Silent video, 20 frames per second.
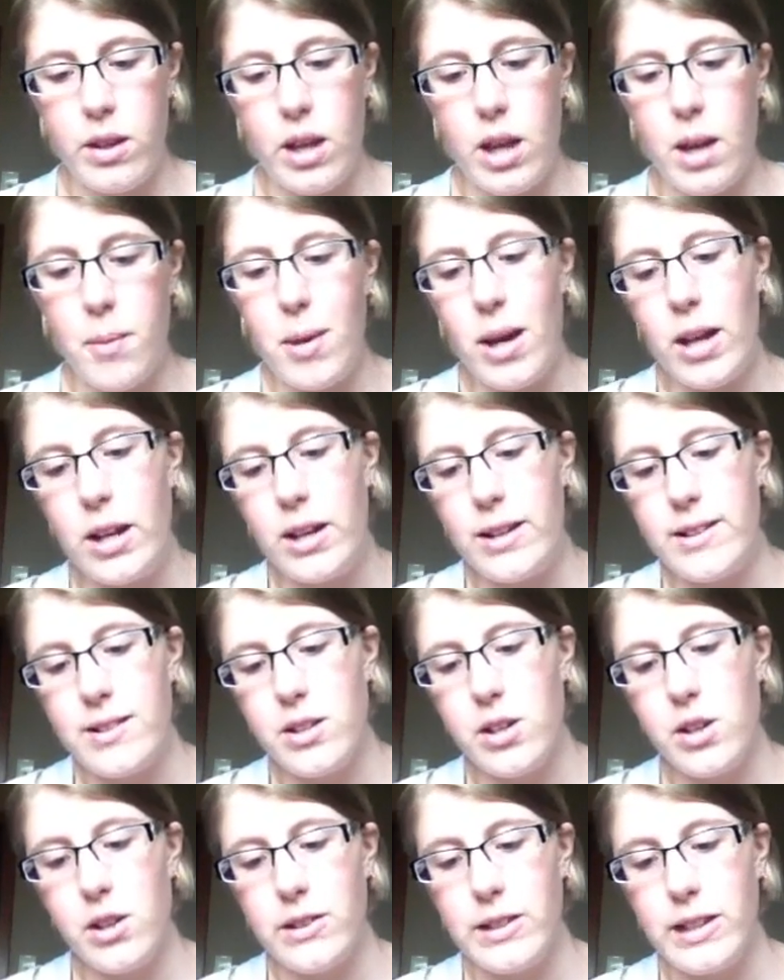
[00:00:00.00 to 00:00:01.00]
Liz
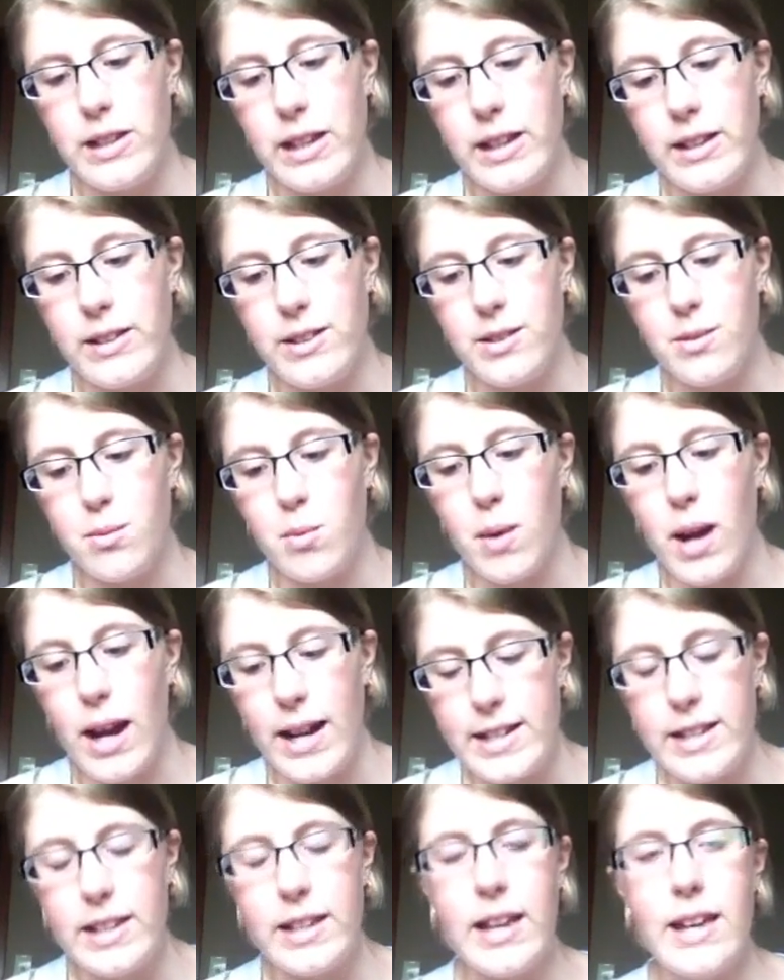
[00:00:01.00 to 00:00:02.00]
Curtis Higgs's
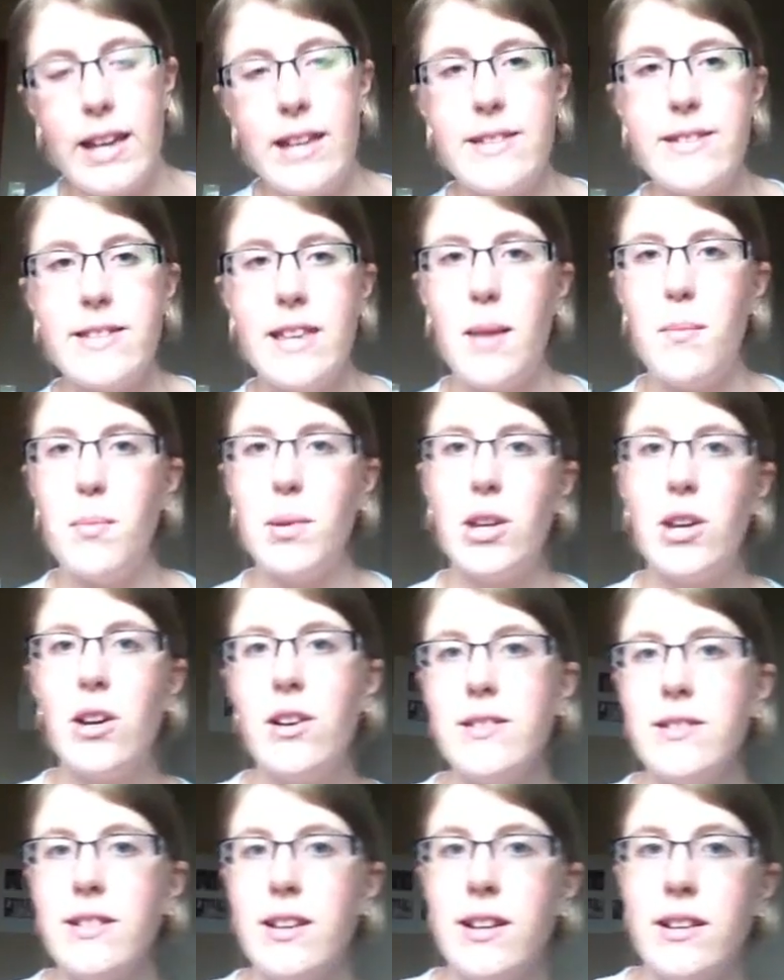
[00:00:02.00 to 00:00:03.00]
writing is that
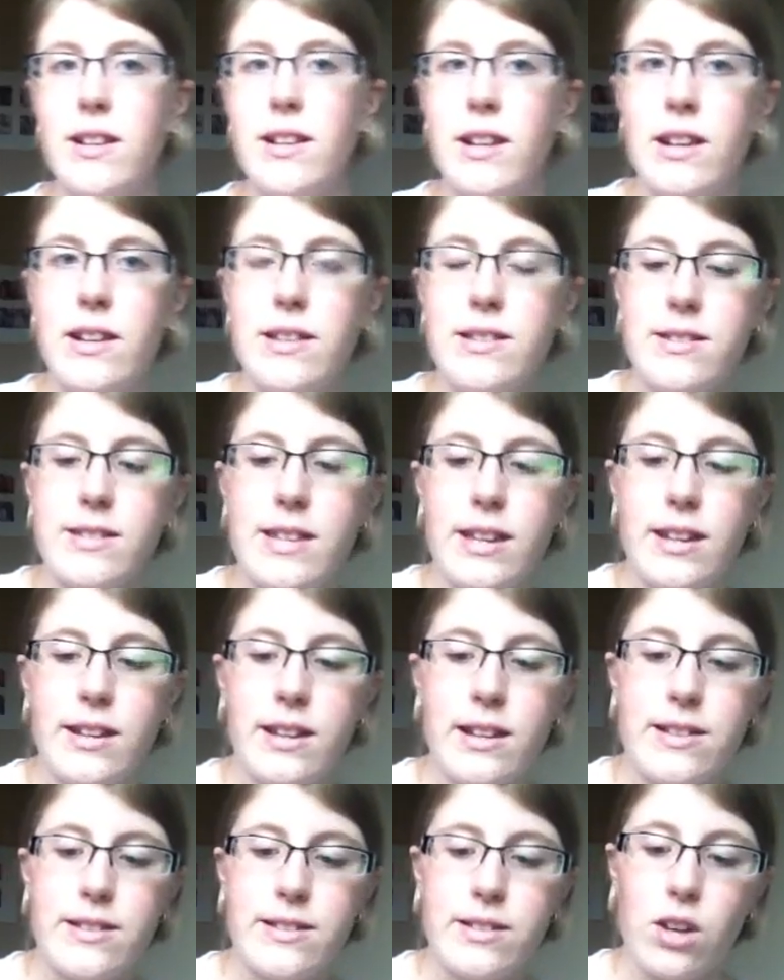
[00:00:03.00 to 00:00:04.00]
because it is set
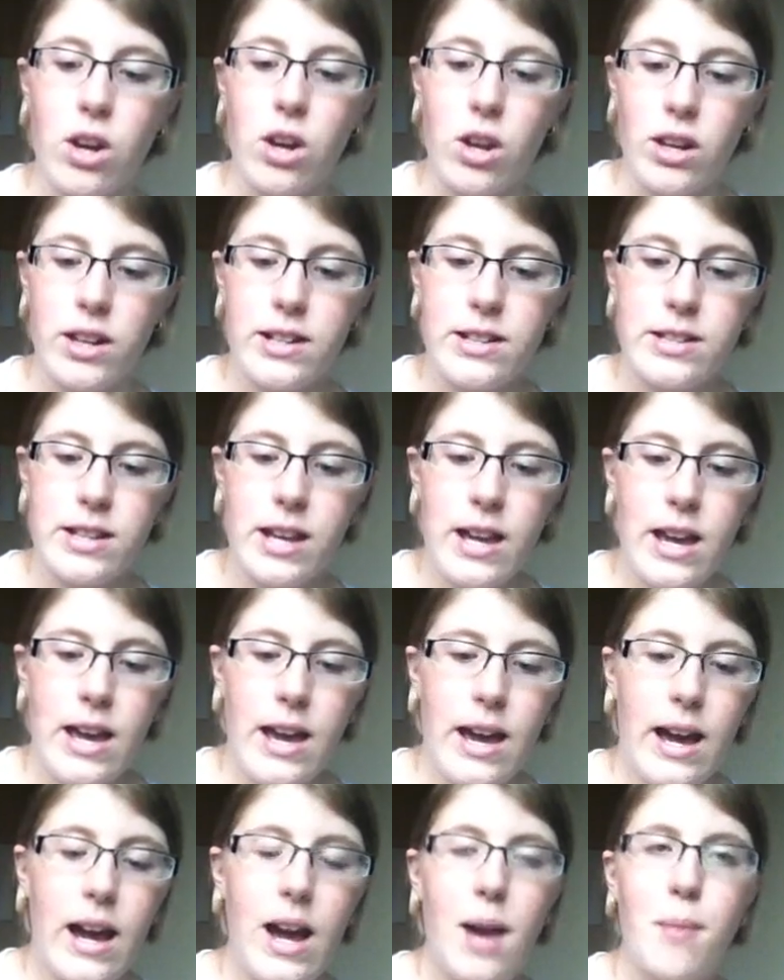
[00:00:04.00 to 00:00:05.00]
in Scotland,
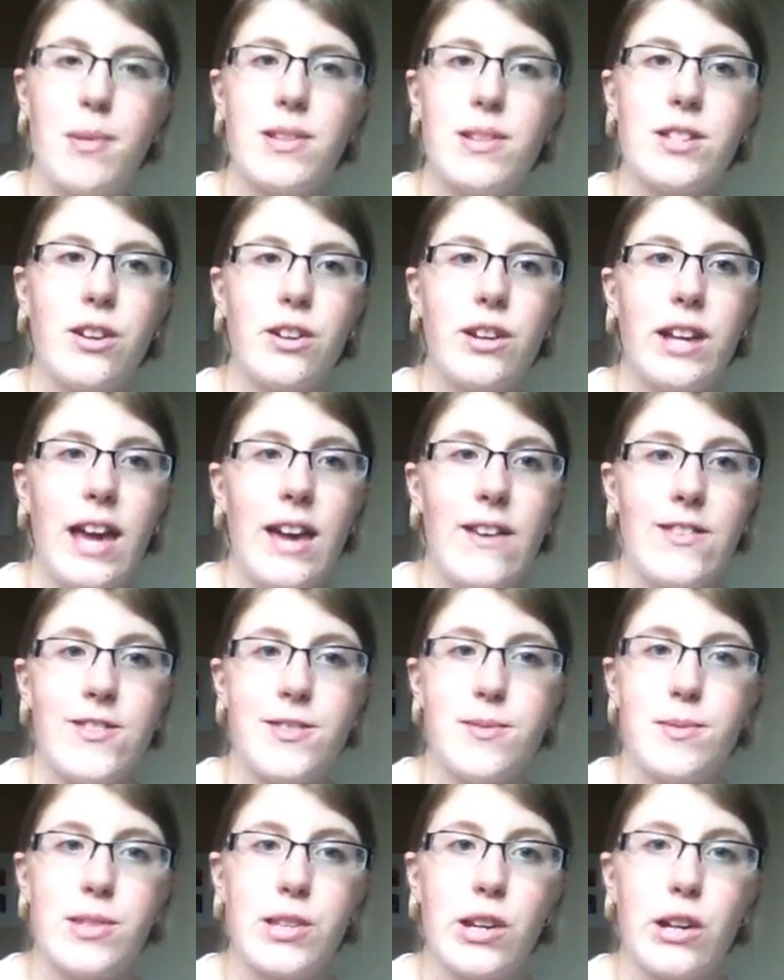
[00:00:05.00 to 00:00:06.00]
it's going to have
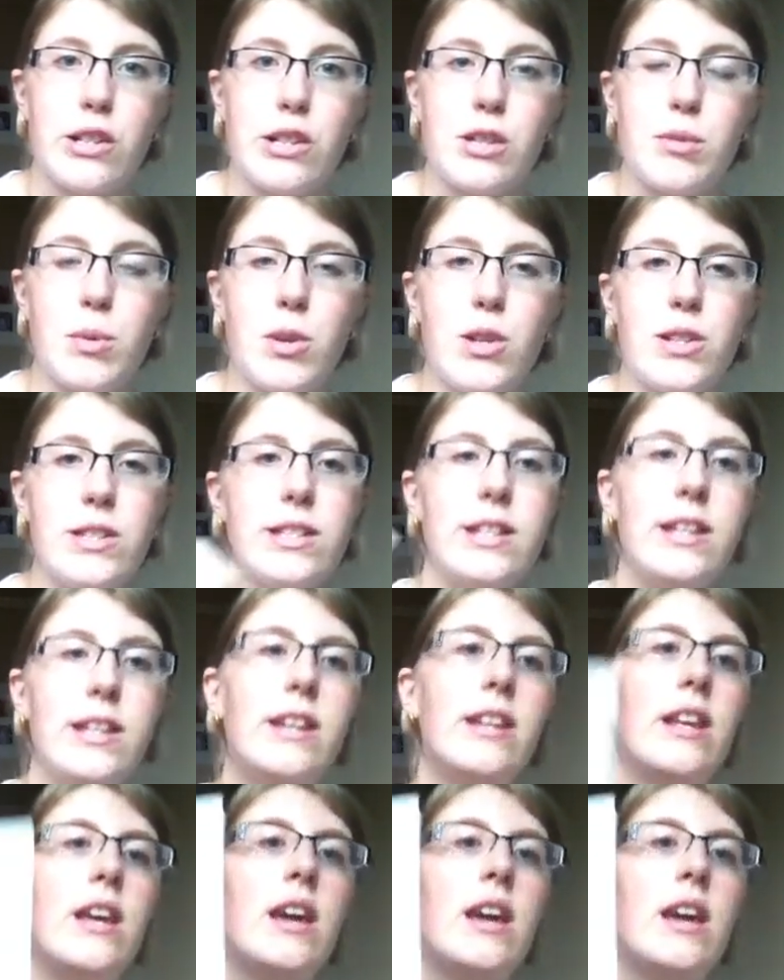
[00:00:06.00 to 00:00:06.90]
some Scottish words in it.